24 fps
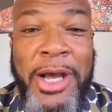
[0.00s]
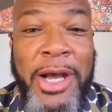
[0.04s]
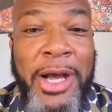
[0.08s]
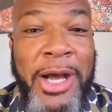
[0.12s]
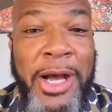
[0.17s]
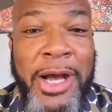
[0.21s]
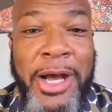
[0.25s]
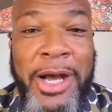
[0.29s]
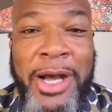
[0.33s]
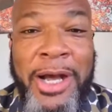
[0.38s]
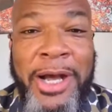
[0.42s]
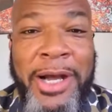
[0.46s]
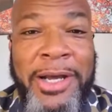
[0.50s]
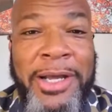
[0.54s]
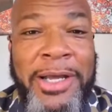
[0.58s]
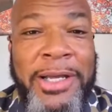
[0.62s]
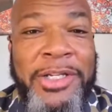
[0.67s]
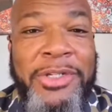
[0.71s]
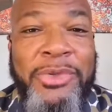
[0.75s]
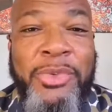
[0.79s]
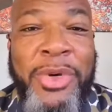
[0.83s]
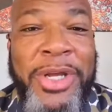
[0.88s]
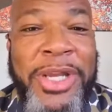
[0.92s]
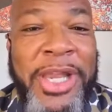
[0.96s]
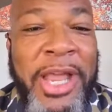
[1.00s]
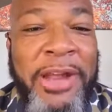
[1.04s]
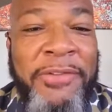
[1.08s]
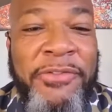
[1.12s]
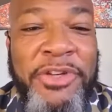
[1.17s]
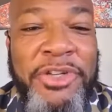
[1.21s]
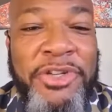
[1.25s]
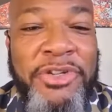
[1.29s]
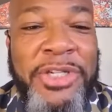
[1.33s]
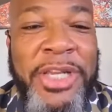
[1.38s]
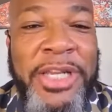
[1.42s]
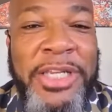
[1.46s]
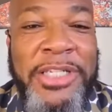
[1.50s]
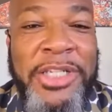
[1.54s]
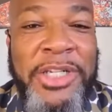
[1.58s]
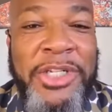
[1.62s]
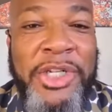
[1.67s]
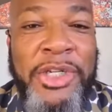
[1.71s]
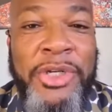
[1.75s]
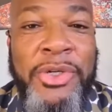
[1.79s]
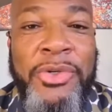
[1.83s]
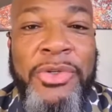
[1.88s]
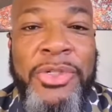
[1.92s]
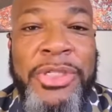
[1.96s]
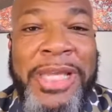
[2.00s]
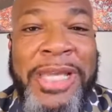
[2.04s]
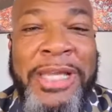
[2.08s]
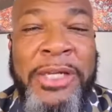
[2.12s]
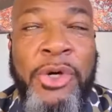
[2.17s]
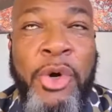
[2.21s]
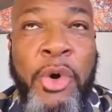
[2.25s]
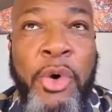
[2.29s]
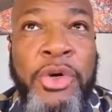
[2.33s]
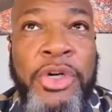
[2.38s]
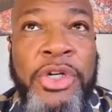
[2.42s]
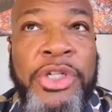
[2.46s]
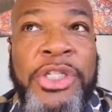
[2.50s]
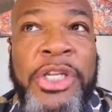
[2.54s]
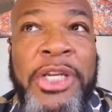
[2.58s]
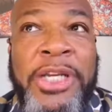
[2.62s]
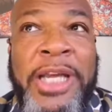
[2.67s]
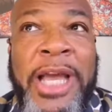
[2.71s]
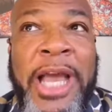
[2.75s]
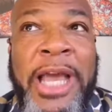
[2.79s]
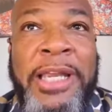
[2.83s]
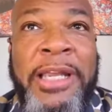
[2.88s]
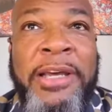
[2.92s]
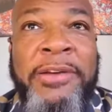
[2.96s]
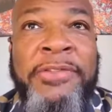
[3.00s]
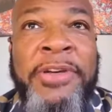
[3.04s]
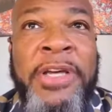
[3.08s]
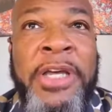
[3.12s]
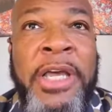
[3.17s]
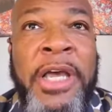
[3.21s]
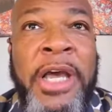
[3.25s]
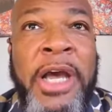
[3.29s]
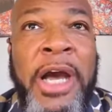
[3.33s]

Whatever you need to do in order to kind of